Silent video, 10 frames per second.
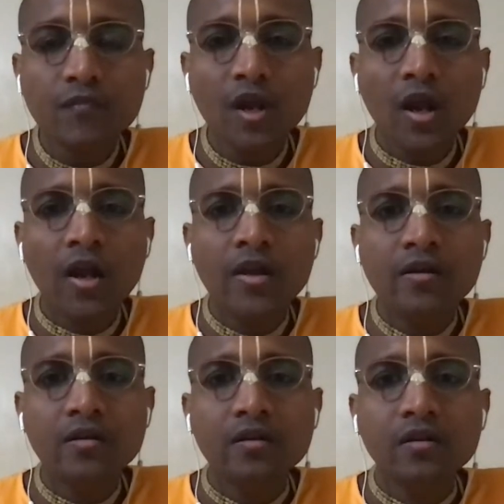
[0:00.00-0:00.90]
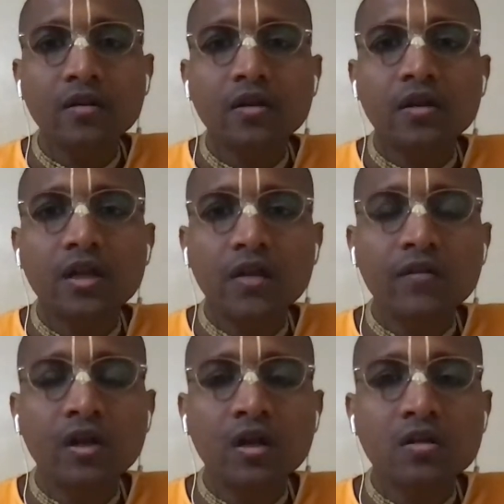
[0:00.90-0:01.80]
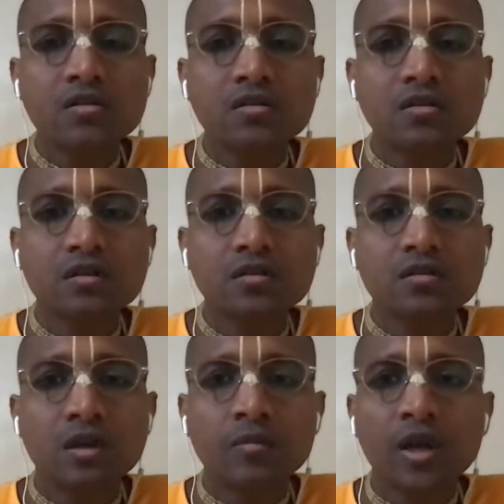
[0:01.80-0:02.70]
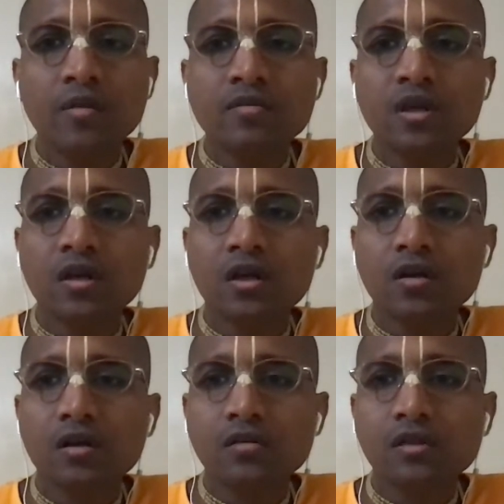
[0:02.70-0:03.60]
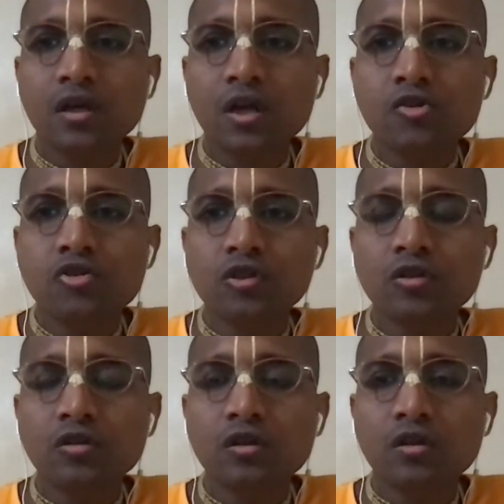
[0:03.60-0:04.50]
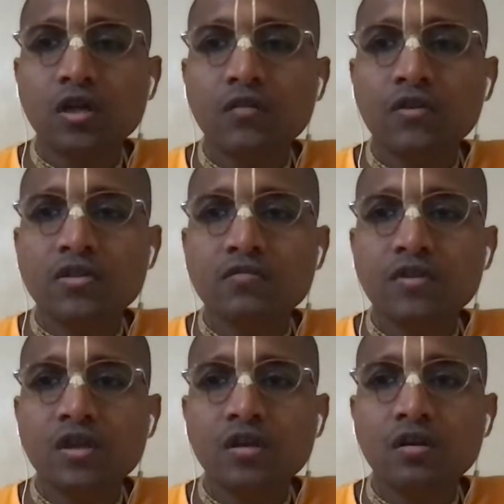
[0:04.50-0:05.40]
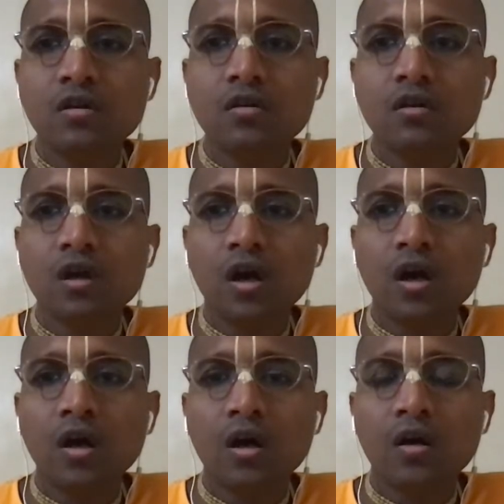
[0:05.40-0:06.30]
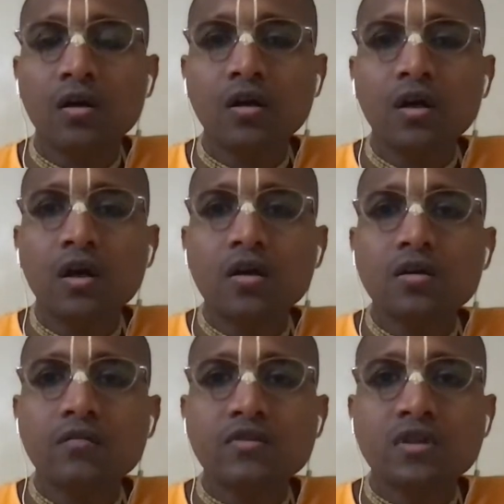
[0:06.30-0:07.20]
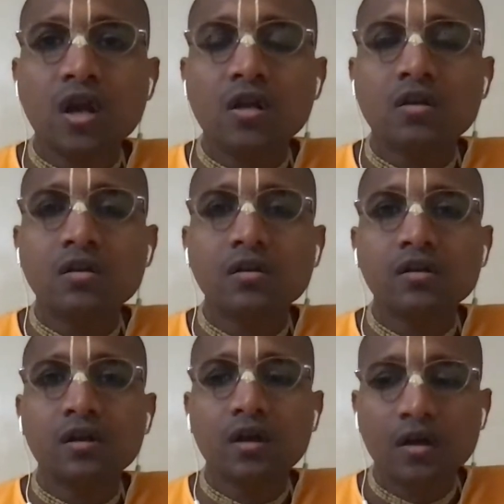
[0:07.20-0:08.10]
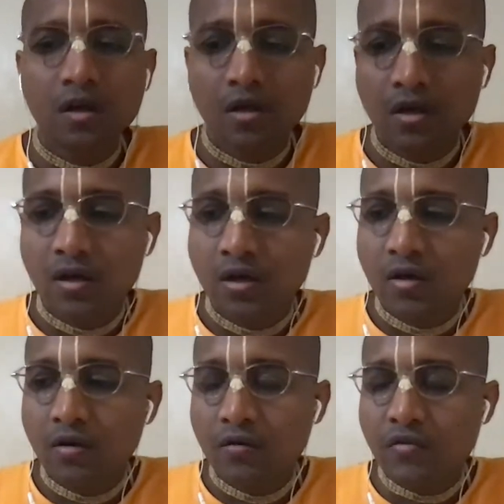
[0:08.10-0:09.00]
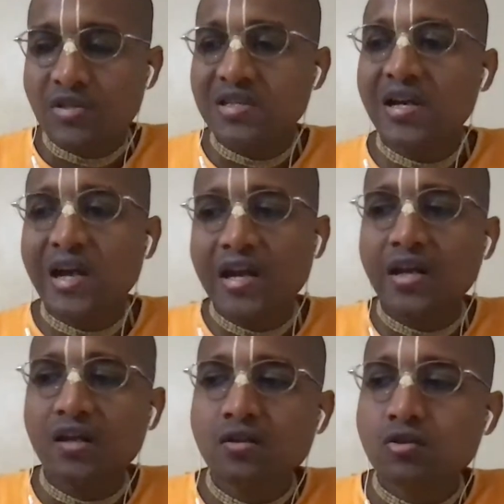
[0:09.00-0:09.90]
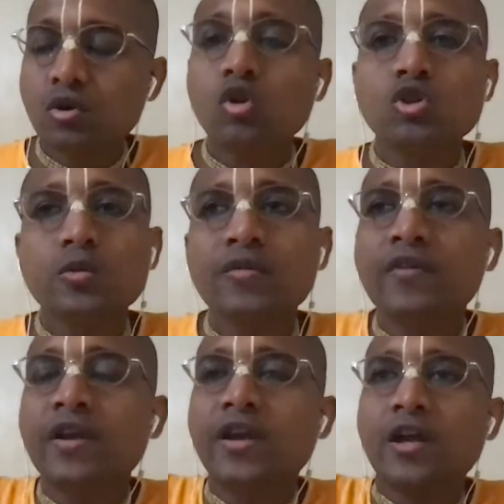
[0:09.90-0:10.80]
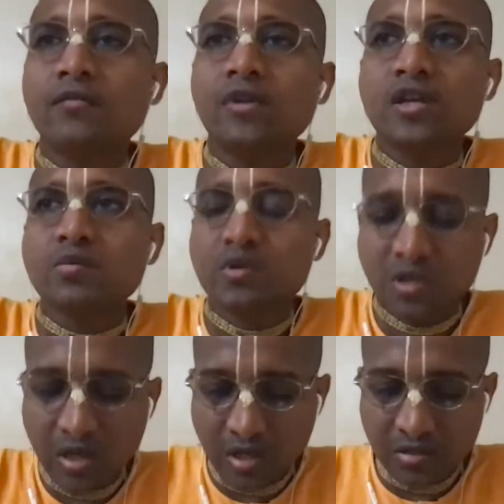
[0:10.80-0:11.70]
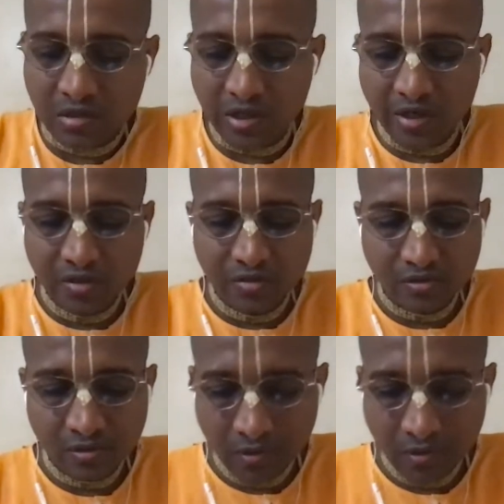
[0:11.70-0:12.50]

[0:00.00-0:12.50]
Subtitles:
And even us, sometimes the culture in which uh, we start facilitating should also be very careful, especially as leaders,